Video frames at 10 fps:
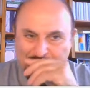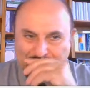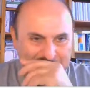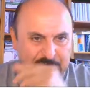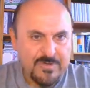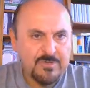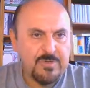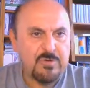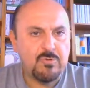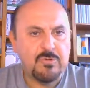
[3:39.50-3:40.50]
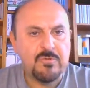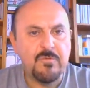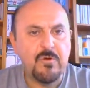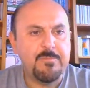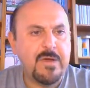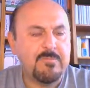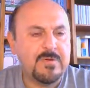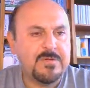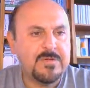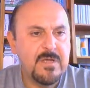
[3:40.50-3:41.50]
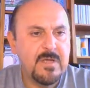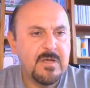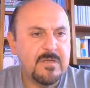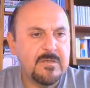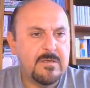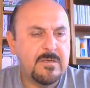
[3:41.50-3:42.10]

so as to include 4 members, and